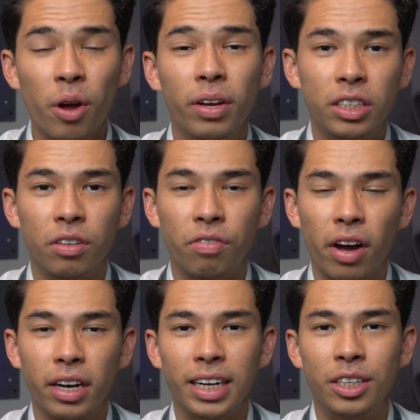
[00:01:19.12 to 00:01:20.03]
I know it's
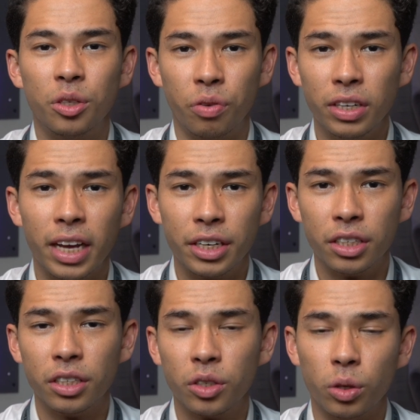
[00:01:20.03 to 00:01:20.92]
divided into 3
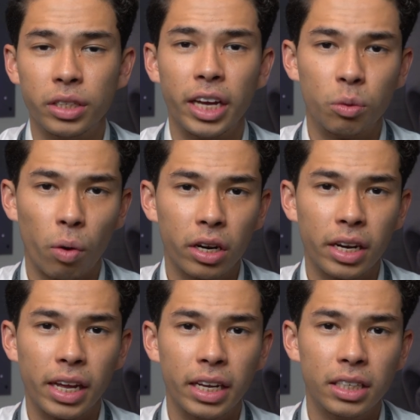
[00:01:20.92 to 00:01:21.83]
stages. So stage 1
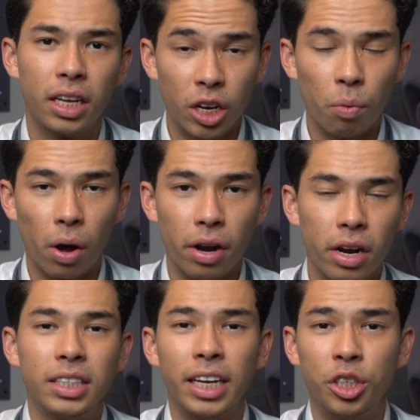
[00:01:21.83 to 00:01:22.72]
is year
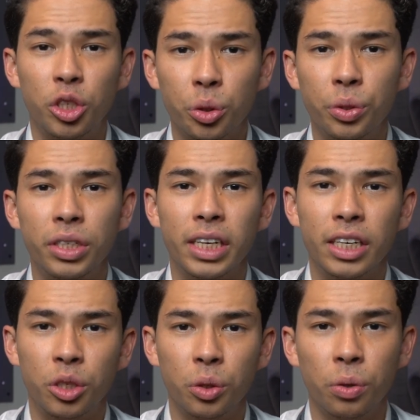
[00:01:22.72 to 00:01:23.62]
1, stage 2 is year
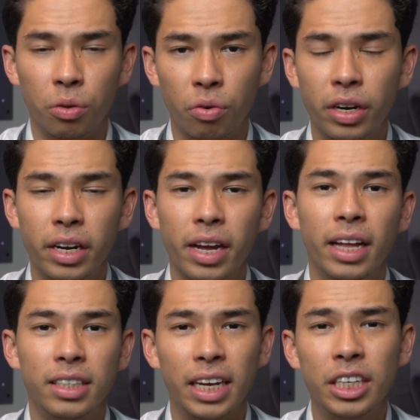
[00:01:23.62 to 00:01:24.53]
2 and 3,
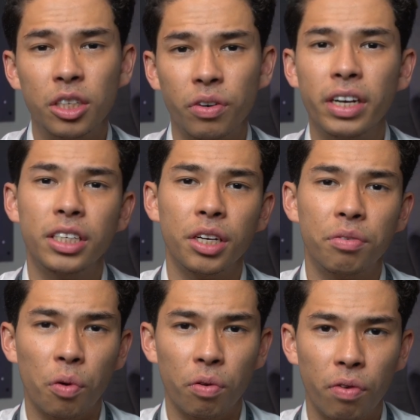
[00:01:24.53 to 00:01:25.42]
and stage 3 is year
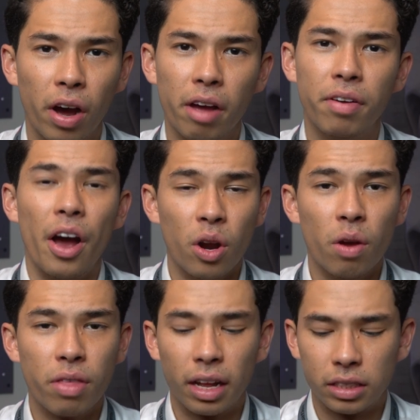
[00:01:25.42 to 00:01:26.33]
4 and 5. I
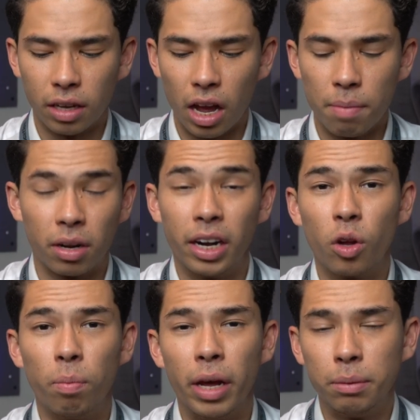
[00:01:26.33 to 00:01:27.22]
know that
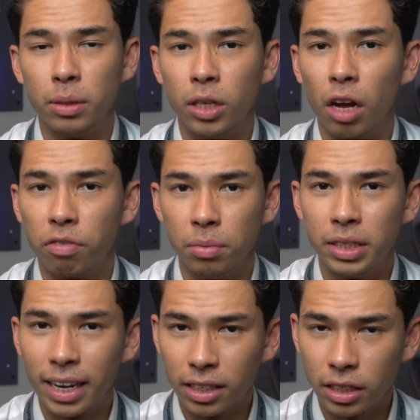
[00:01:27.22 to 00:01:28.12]
clinical placements start from
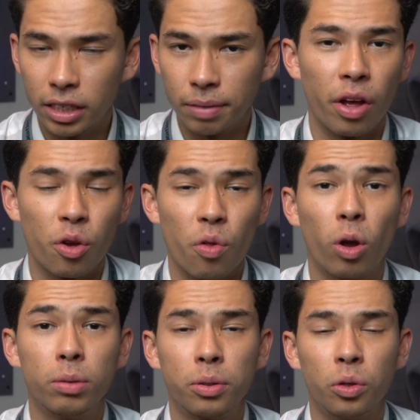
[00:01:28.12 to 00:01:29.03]
2nd year, and you're in the
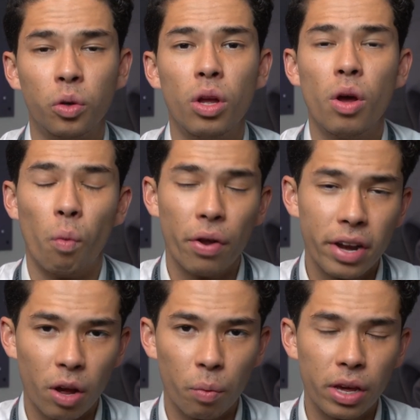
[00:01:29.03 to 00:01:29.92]
hospital 1
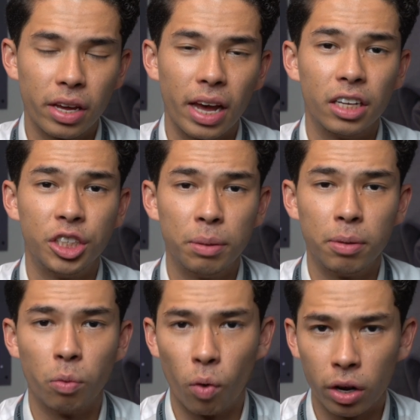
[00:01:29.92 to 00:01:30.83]
day a week and a
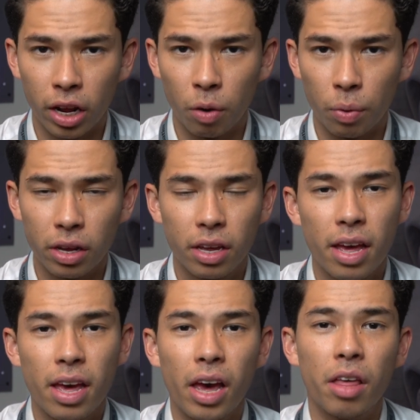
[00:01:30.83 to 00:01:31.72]
GP 1 day a week.
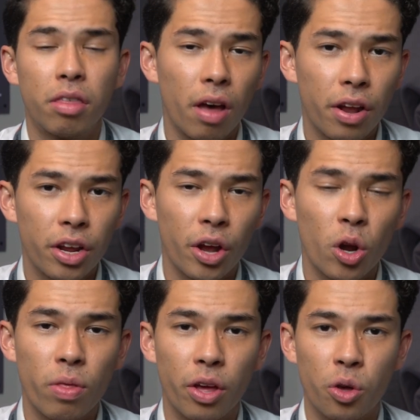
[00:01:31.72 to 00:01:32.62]
In 3rd year, I
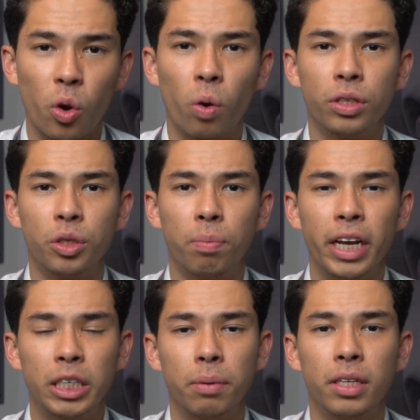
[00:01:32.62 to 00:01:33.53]
know that you go on to
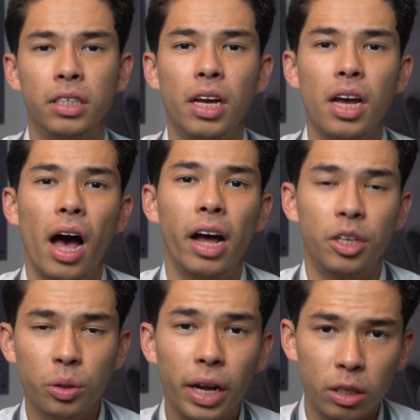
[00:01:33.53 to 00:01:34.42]
placements
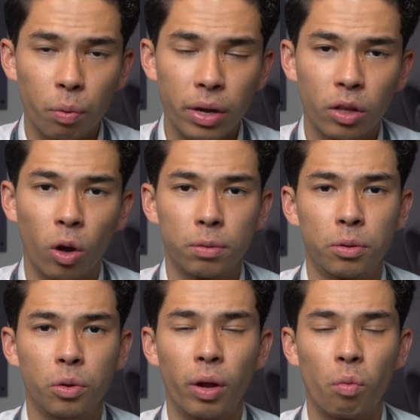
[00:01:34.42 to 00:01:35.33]
2 days a week in
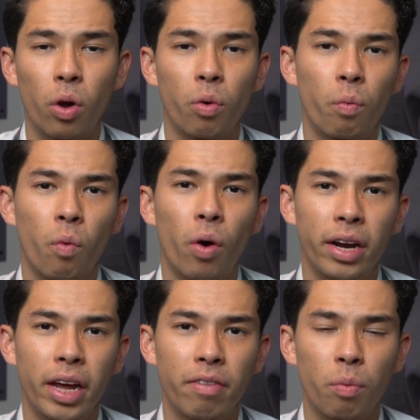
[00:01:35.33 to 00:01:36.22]
hospital and one
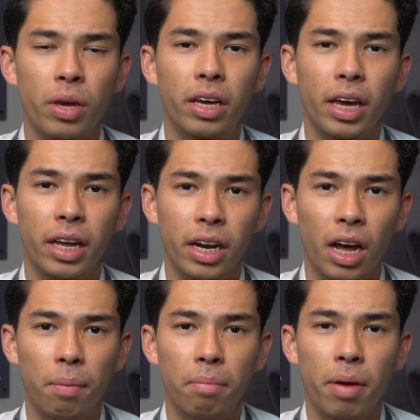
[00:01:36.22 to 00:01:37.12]
day of the week in
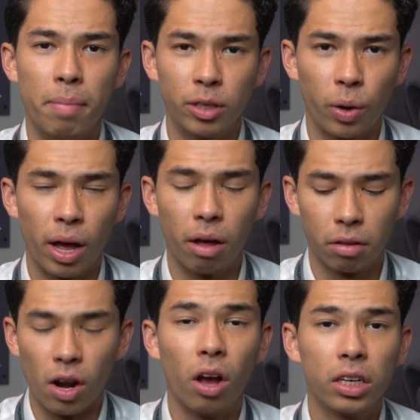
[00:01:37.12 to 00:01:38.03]
mental health.
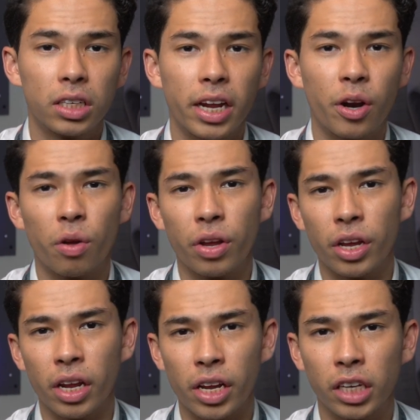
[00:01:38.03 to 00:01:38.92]
And lastly, I know
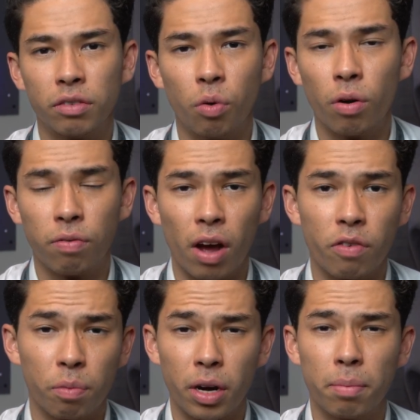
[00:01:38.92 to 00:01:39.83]
in years 4 and 5,
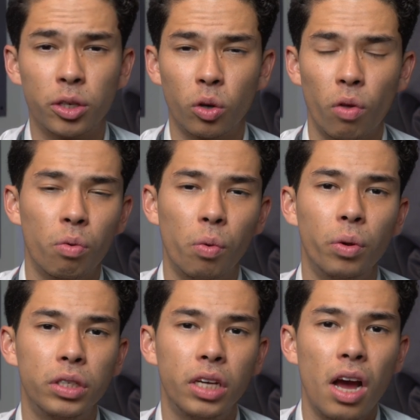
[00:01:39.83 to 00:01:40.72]
you're pretty much on the
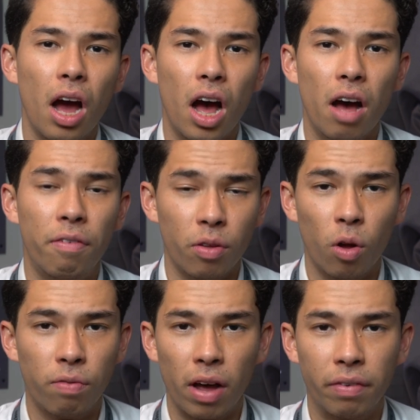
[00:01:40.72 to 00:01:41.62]
wards for the
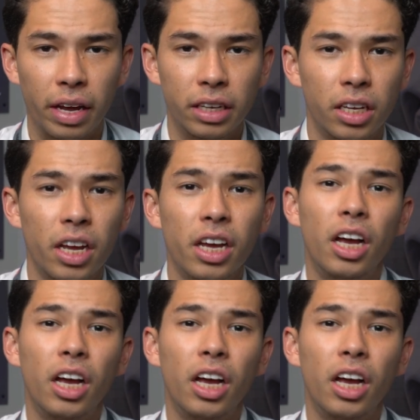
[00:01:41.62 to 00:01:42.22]
whole 5 days.